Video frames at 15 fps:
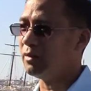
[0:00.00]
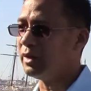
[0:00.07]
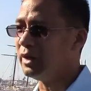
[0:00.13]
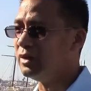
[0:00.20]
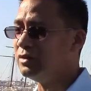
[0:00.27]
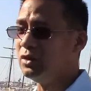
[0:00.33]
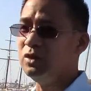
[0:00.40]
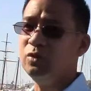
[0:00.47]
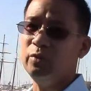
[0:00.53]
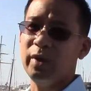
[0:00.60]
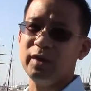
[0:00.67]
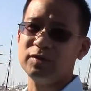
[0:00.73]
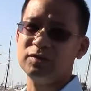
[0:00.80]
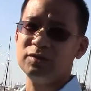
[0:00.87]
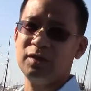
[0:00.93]
in the
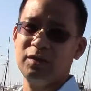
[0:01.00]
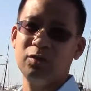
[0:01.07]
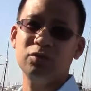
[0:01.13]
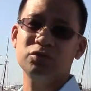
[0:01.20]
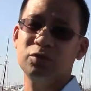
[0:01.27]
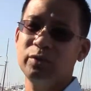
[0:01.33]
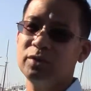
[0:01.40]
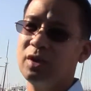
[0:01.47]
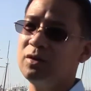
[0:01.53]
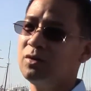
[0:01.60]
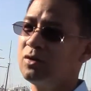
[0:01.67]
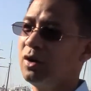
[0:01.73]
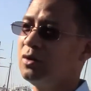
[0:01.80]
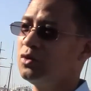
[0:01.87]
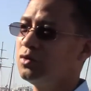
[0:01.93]
US and also in other
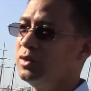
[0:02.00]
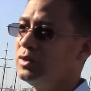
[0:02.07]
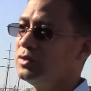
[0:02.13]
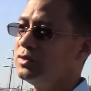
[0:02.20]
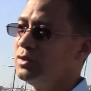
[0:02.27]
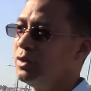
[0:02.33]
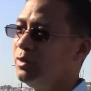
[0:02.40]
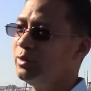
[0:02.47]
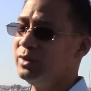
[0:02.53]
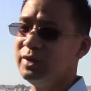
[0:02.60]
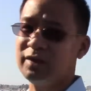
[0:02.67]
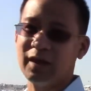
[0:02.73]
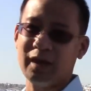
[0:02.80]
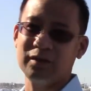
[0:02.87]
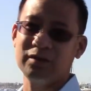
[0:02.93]
countries, including
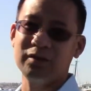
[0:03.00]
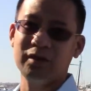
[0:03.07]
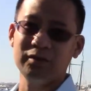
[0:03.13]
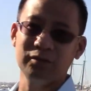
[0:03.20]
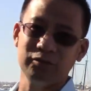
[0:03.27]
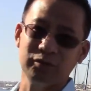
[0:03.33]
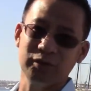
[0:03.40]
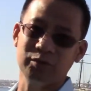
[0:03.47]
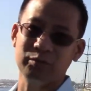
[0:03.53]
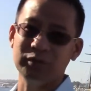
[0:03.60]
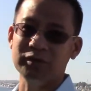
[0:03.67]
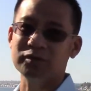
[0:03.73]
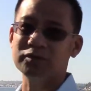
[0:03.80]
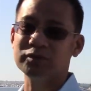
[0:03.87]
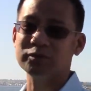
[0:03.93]
Canada and the Philippines.